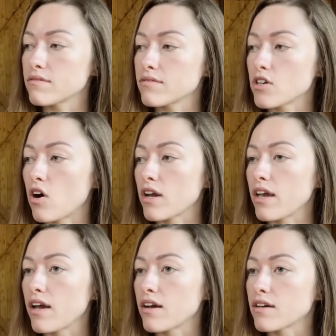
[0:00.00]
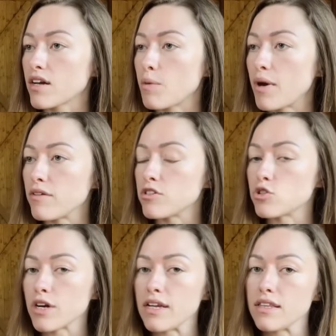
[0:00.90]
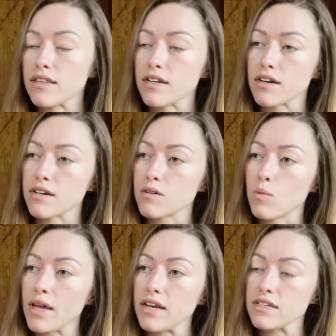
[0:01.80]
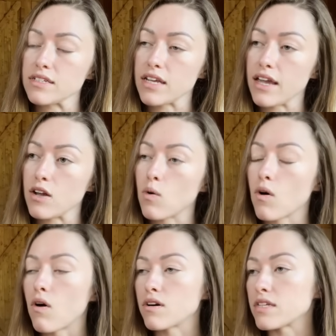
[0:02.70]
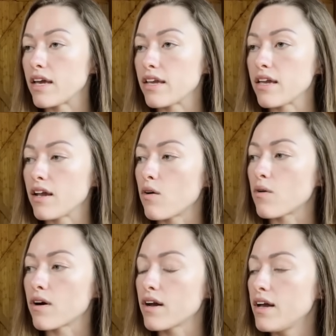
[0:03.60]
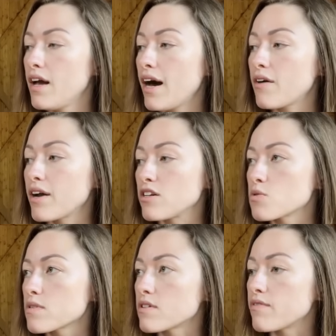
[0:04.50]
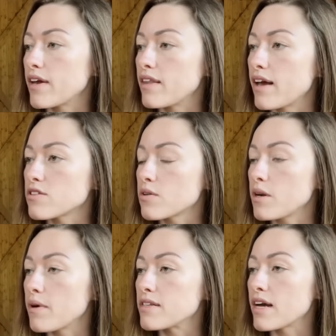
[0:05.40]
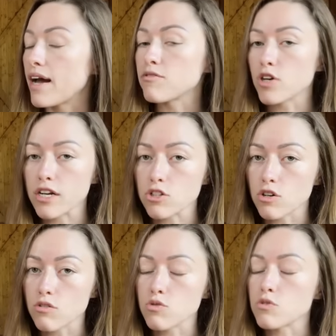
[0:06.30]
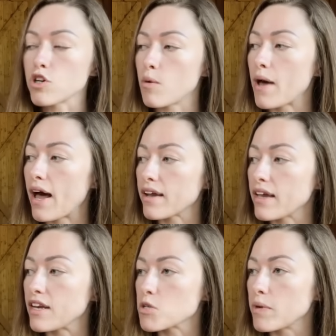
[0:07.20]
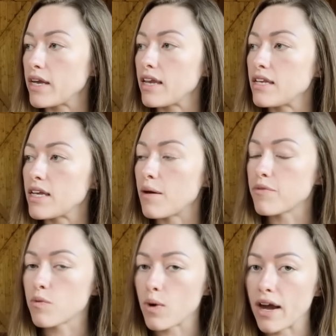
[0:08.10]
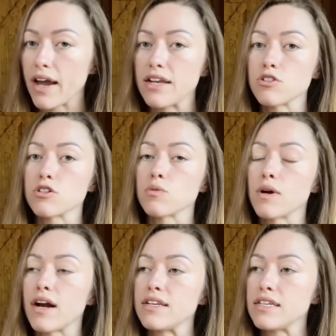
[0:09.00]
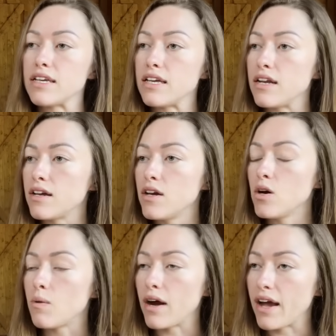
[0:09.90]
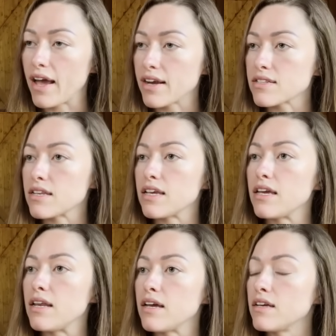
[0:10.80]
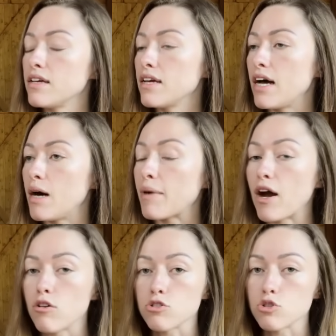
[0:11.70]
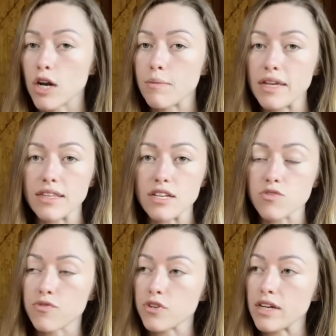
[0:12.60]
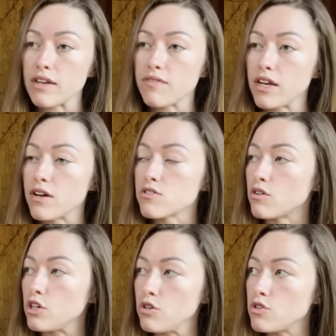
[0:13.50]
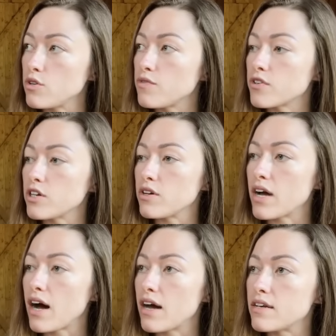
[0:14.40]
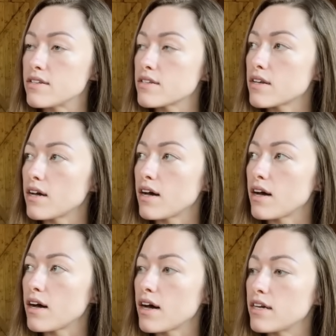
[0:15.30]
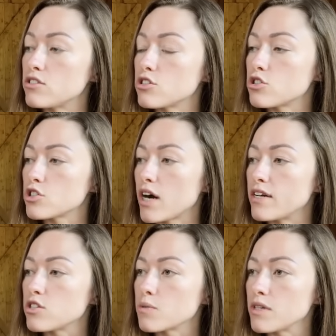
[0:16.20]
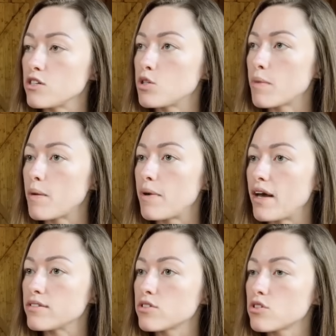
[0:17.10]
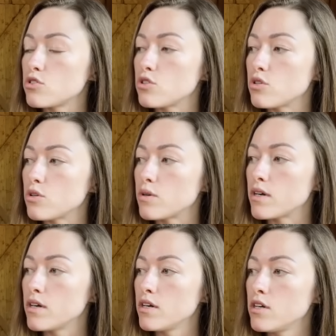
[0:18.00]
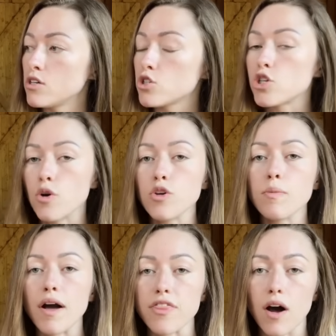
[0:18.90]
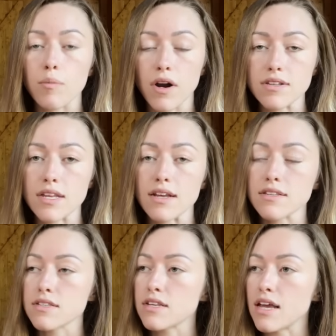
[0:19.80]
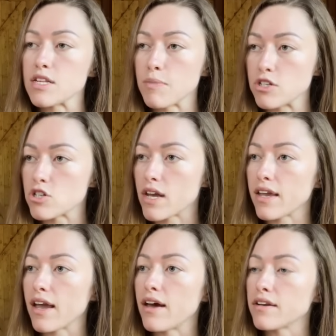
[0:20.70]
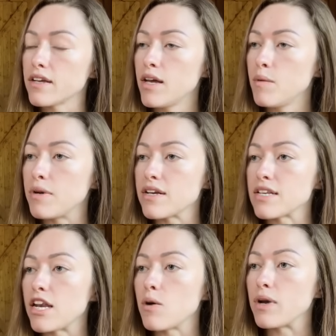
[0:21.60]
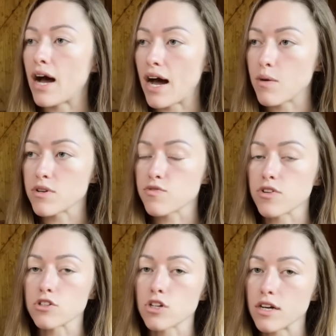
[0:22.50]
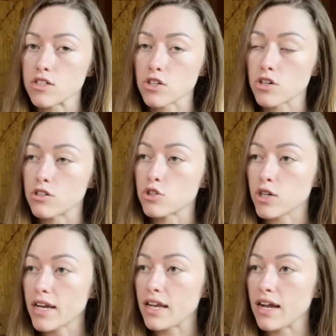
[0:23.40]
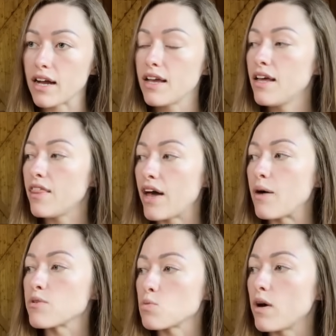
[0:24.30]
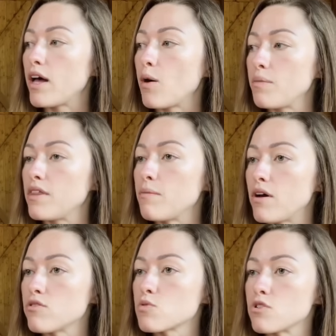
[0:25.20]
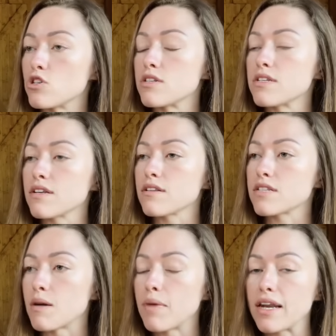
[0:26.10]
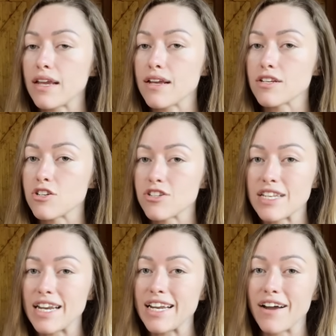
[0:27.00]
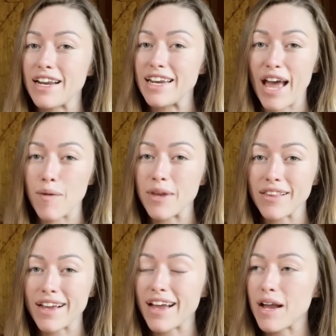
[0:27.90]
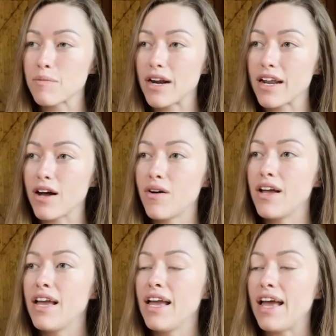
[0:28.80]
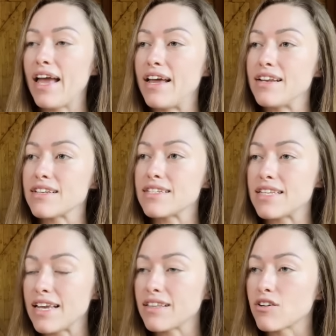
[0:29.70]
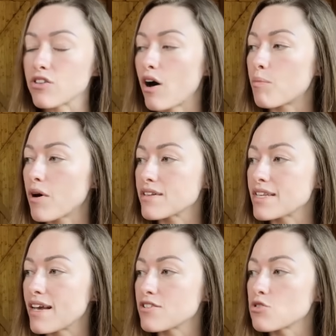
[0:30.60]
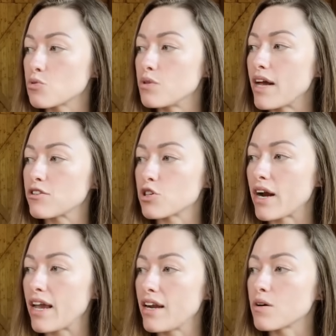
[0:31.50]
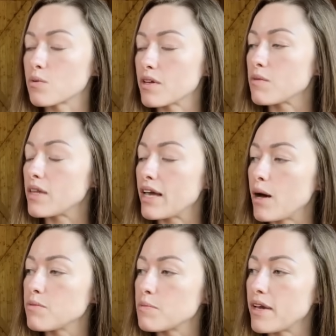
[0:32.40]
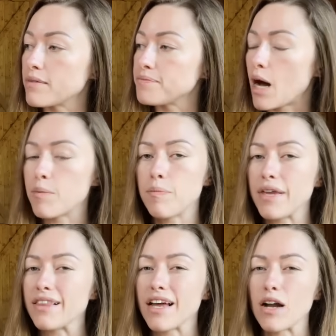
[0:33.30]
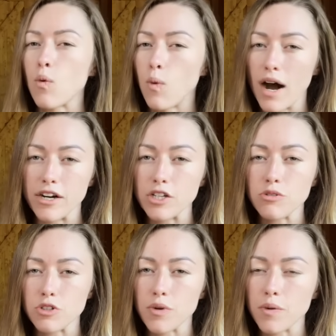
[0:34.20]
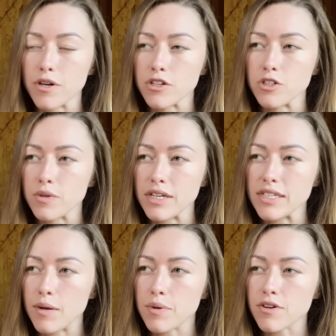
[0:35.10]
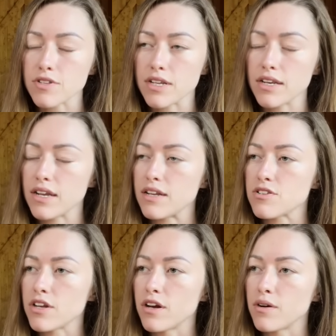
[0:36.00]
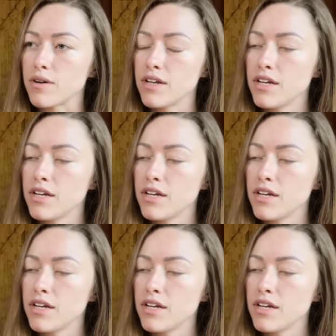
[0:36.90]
talking about the trade that they're waiting to take or are taking, or I don't know, I just wasn't a fan of that. So anyways, I have trading journals which go back and explain in depth why I entered where I did, why I exited. I also try to make these free videos on YouTube for you guys. I just try to really do my best to show you my thought process as much as I can, because I know when I was first starting to learn trading, that was what helped me the most, was just somebody just sitting down and yapping like I am right now, and seeing their thought process through that trade really, really helped me. I'm a big, like, why are you doing what you're doing type person, and so